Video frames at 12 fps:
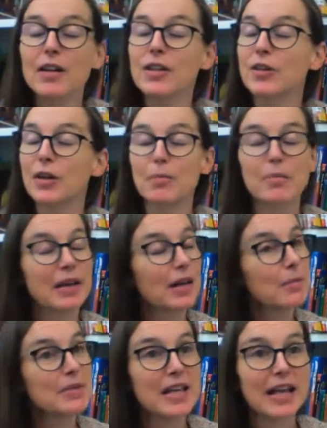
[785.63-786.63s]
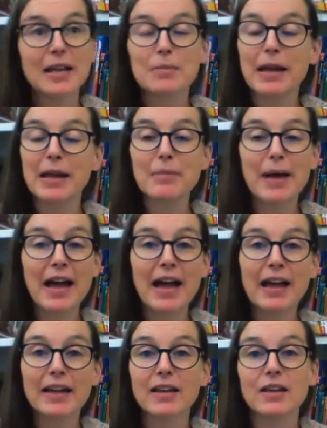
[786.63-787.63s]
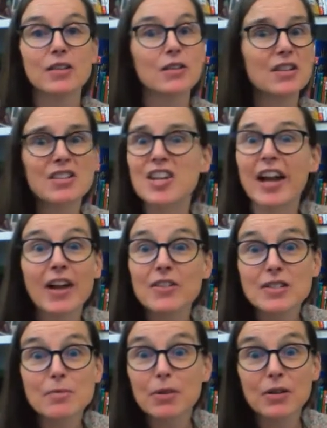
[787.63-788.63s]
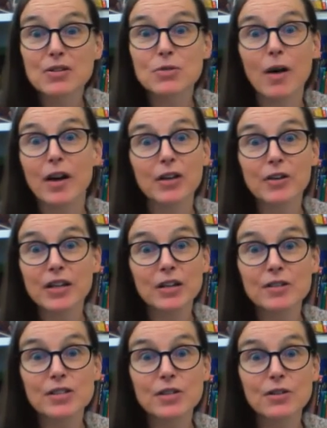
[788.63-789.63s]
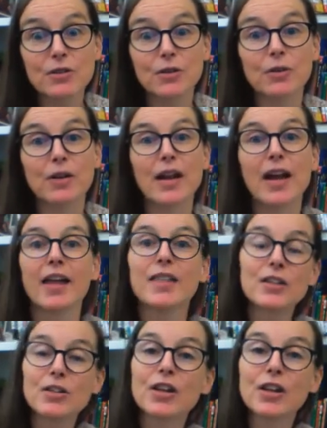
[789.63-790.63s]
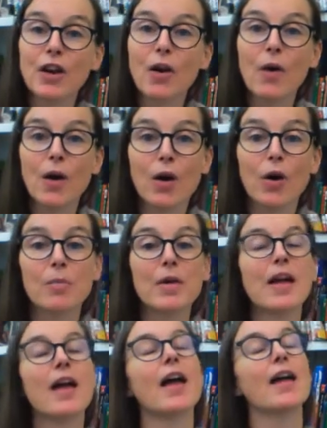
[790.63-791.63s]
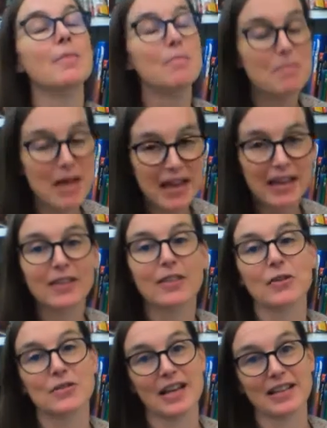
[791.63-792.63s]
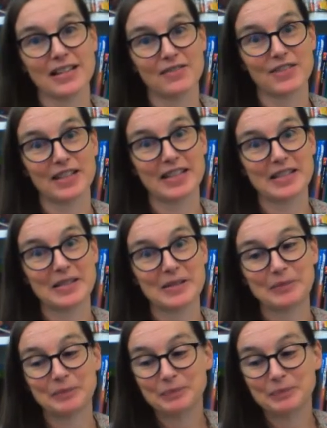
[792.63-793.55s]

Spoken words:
You can pick up a Take and Make bag. You can check out some books while you're here too. And then you can go home and make those activities.